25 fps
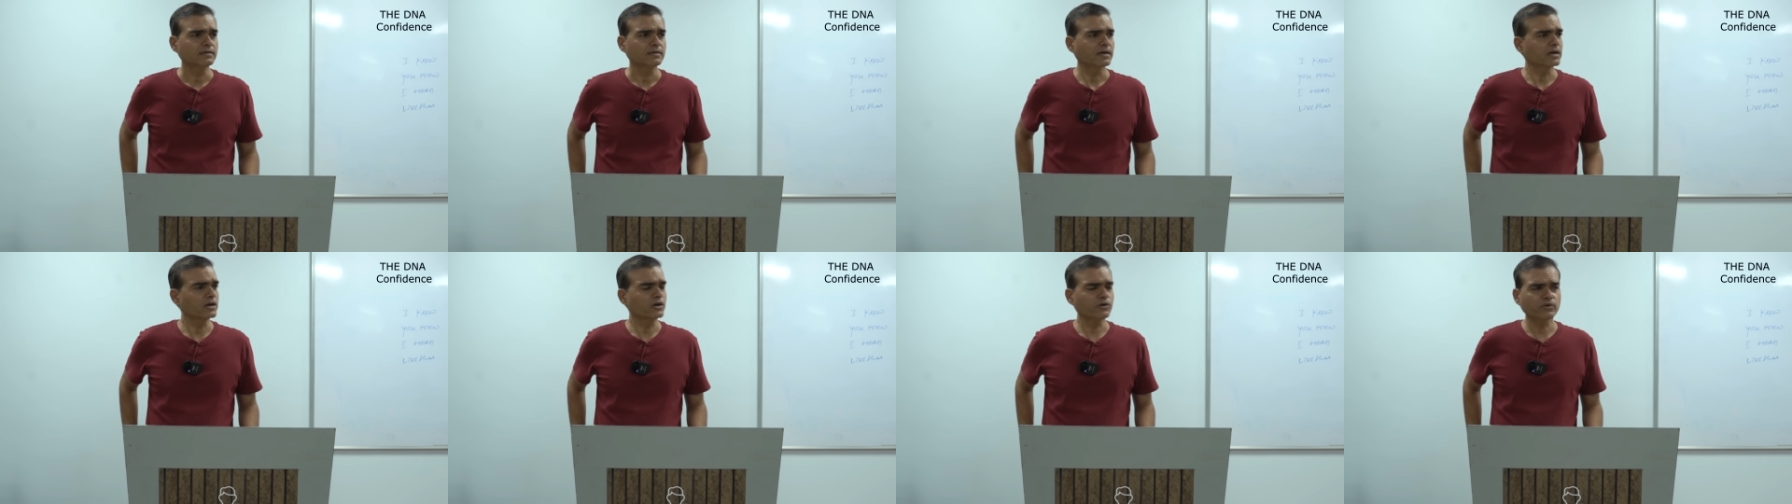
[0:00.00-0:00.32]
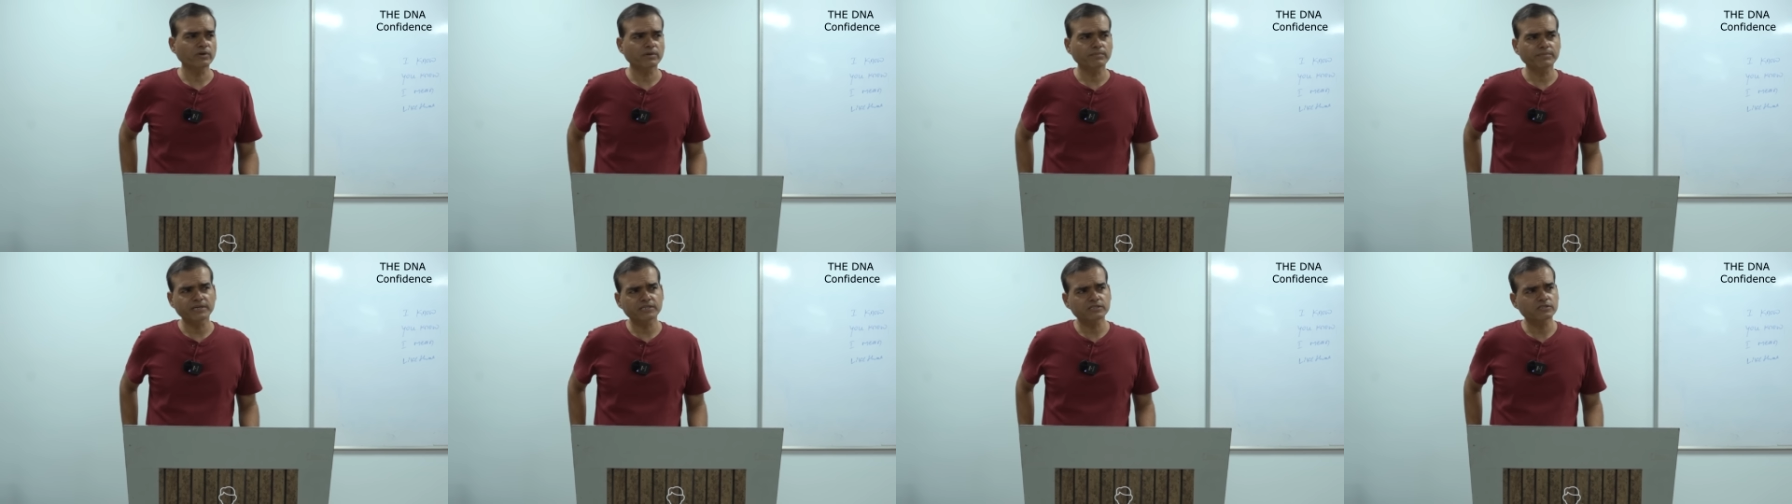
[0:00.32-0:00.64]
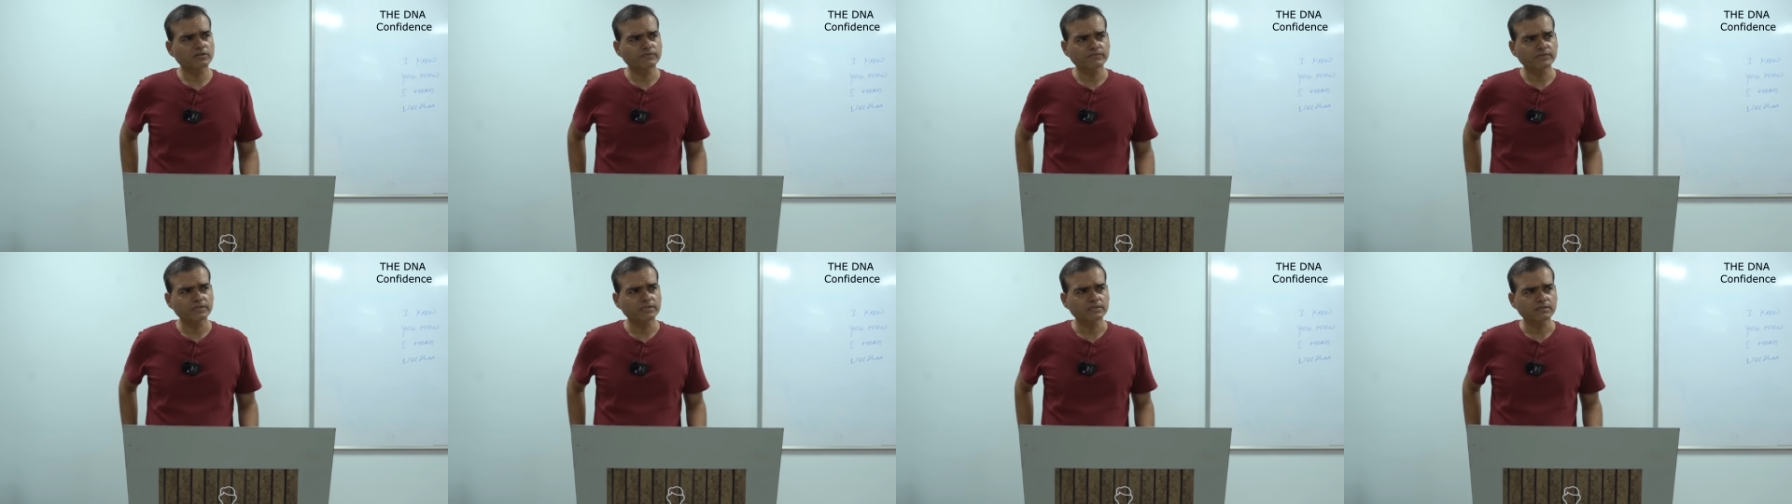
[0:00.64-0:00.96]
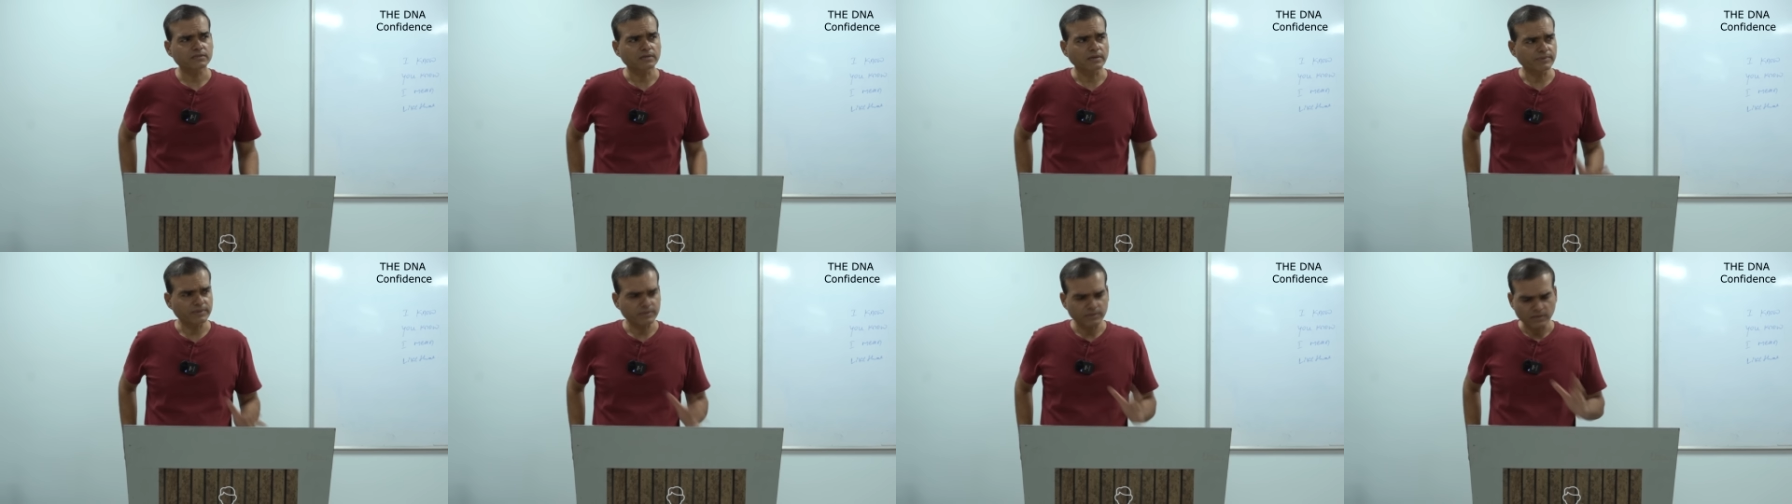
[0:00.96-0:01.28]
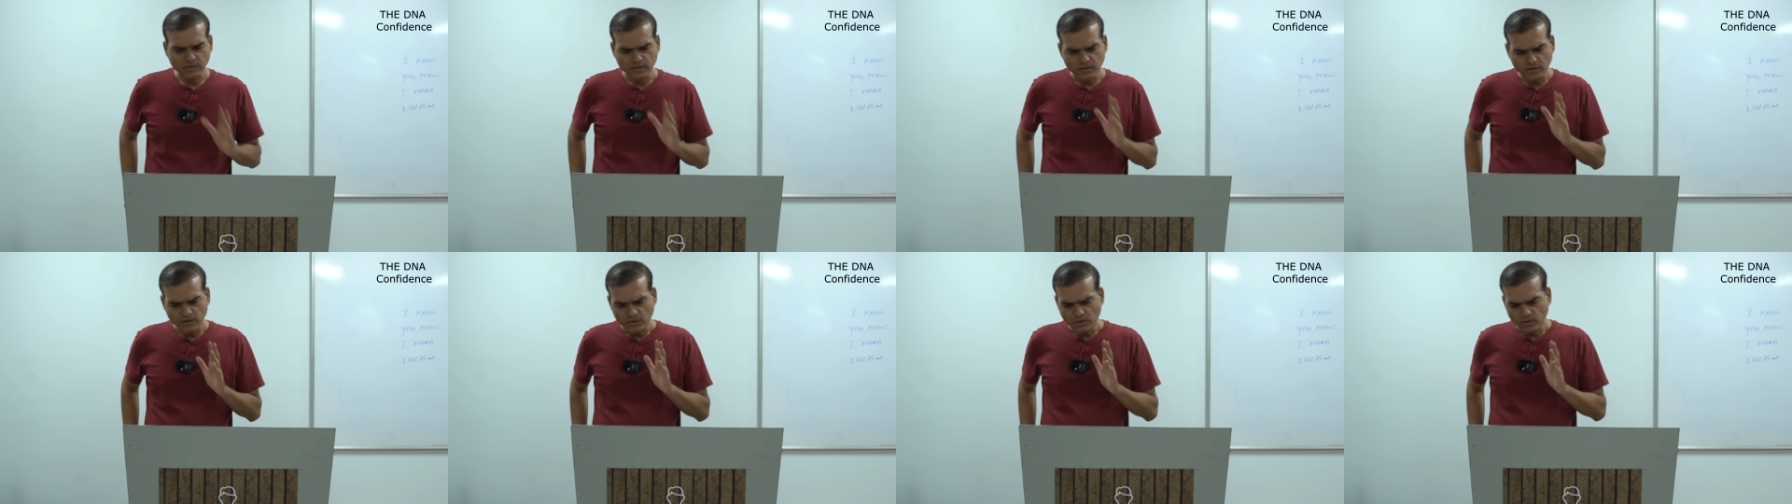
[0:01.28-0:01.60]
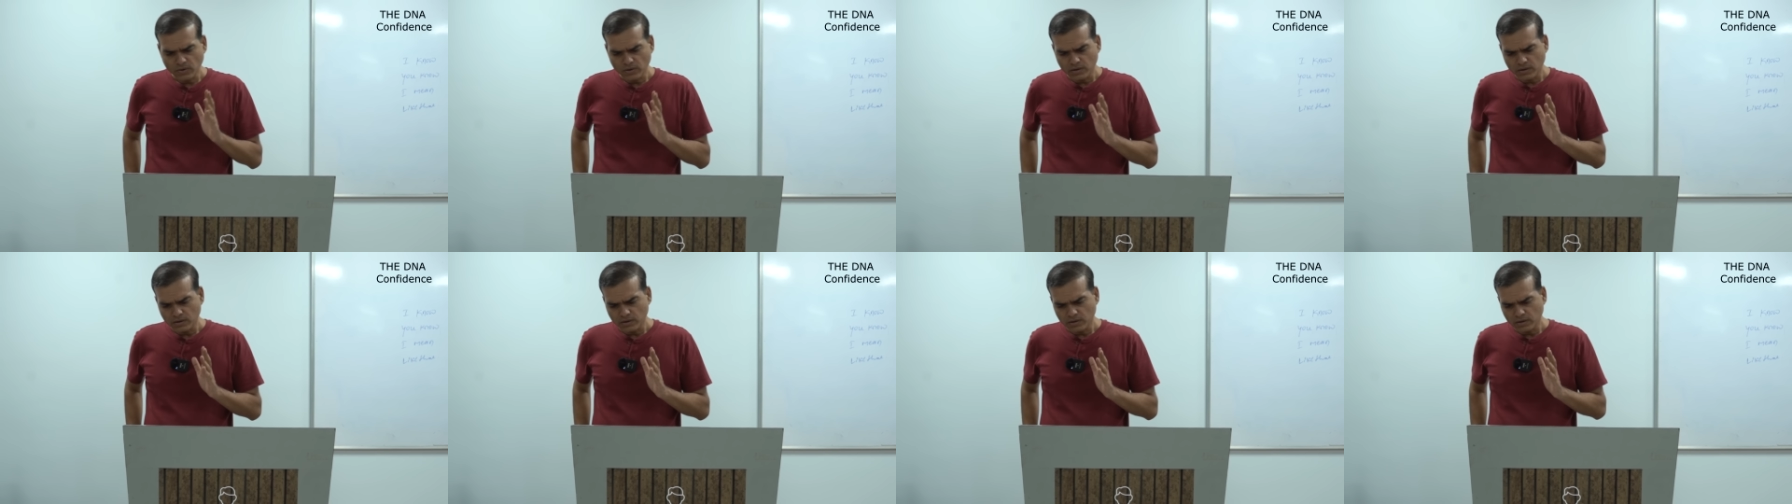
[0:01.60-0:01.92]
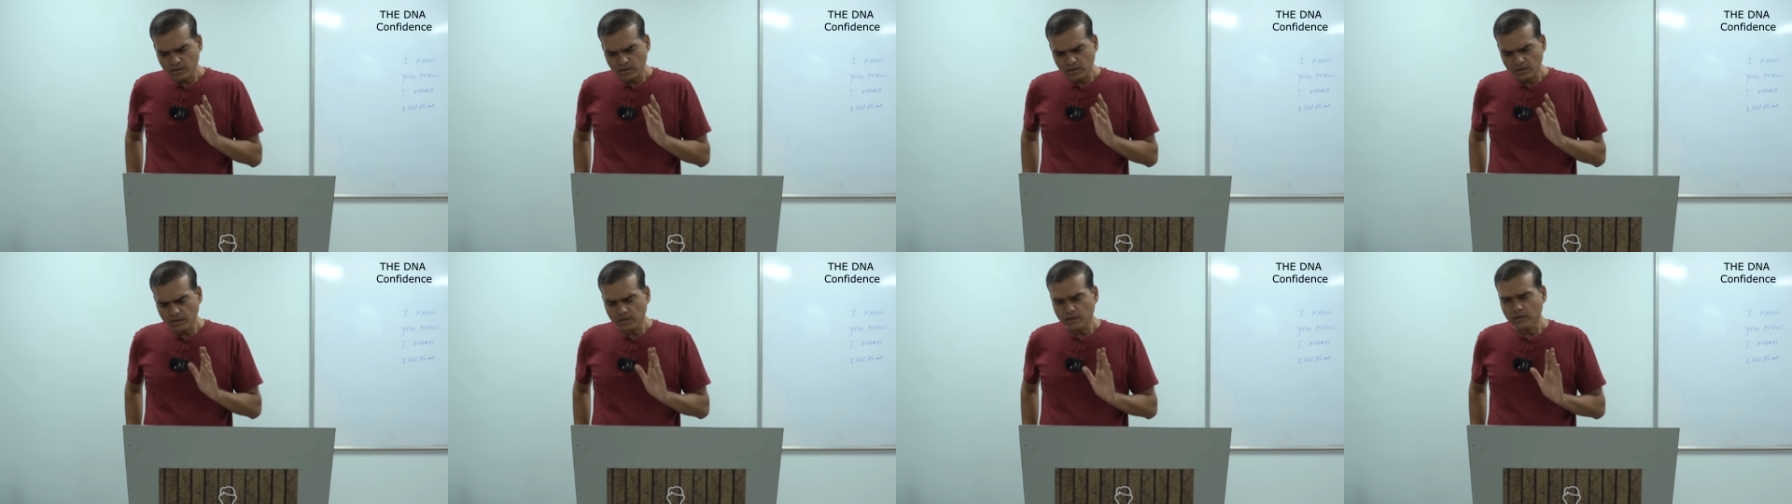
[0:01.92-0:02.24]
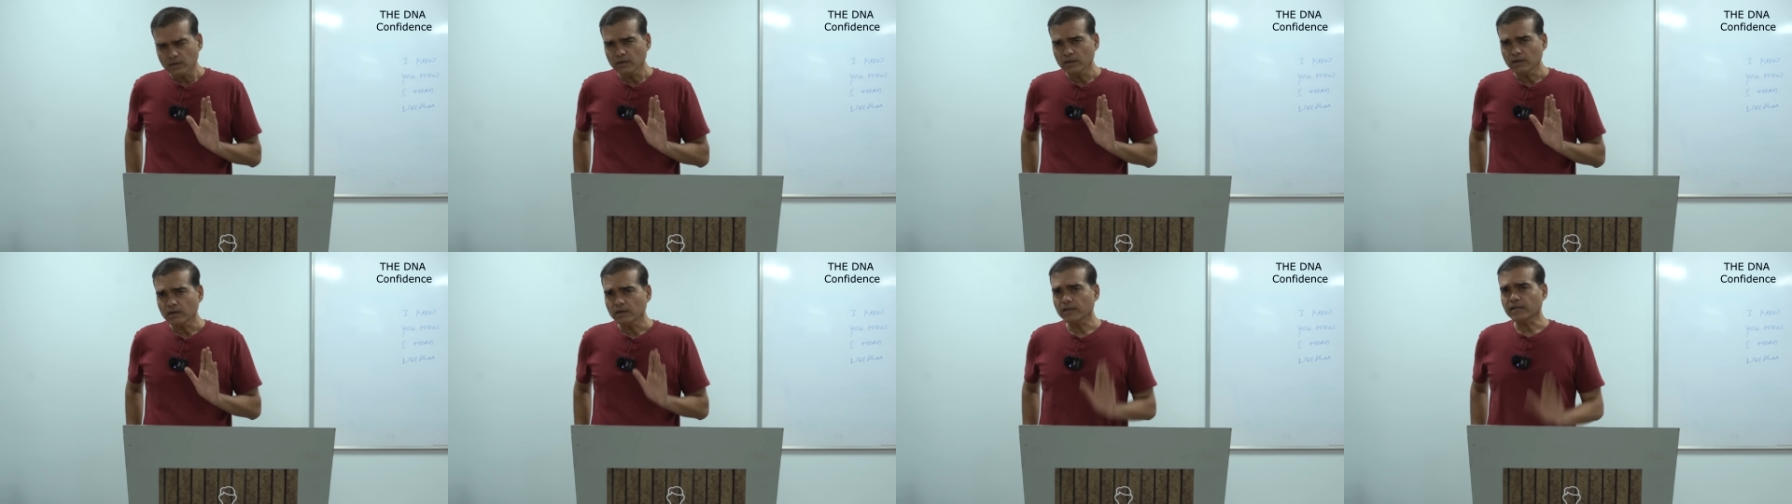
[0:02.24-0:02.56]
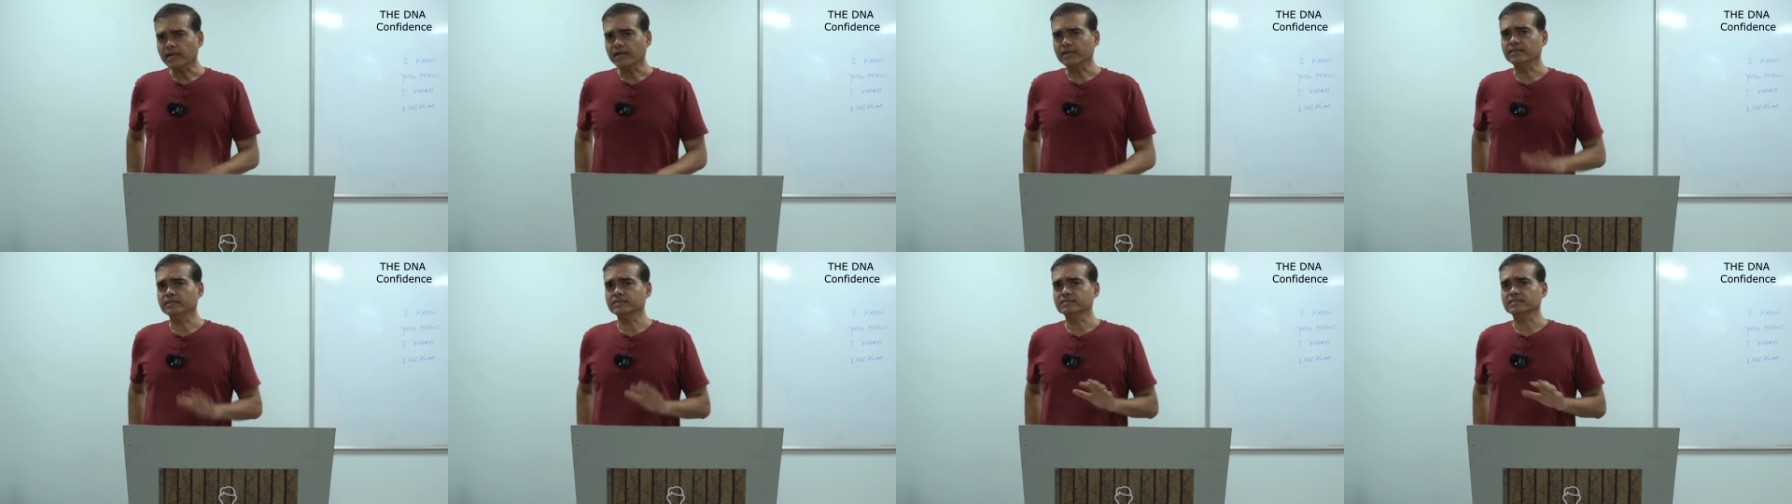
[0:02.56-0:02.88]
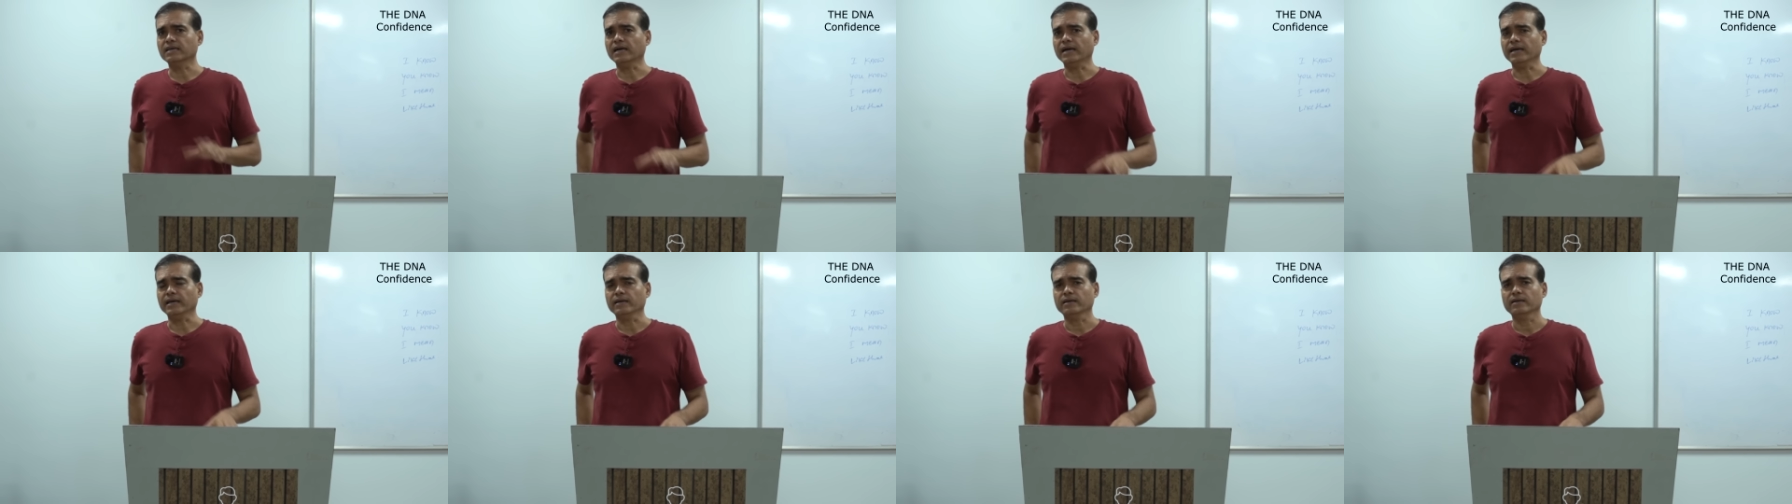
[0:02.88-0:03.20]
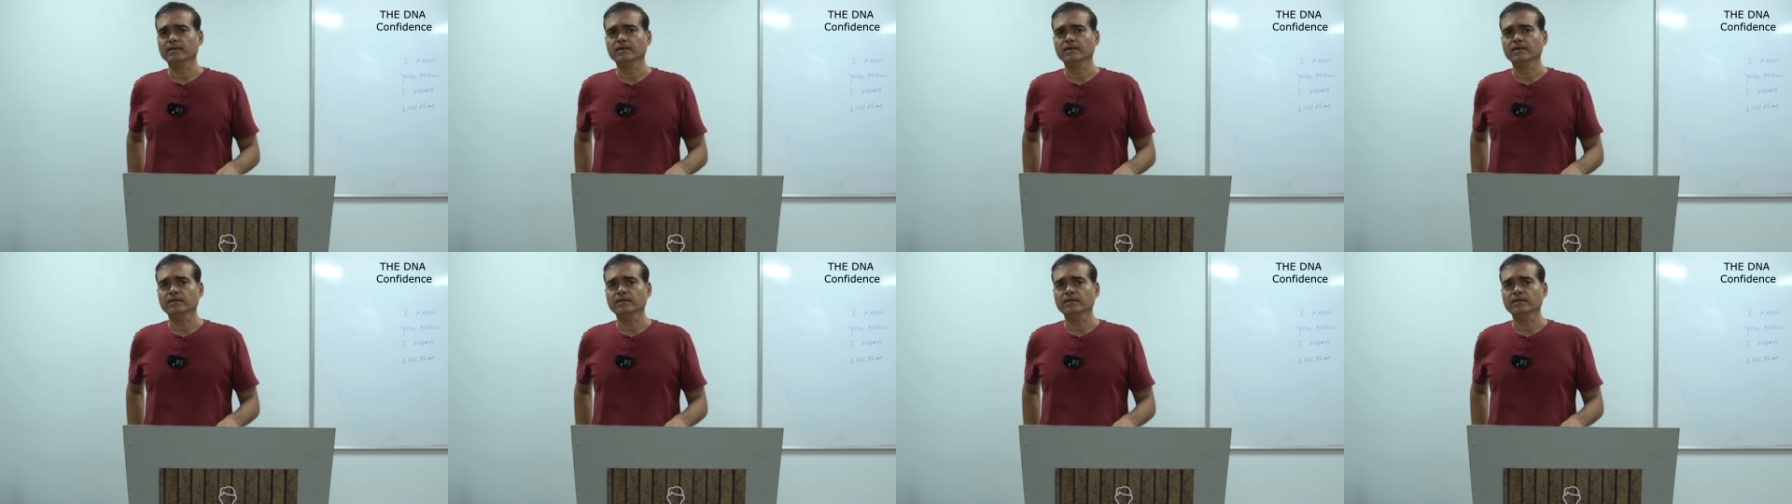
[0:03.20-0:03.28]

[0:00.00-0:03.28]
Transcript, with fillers: aren't you amazed of this i mean look at this guy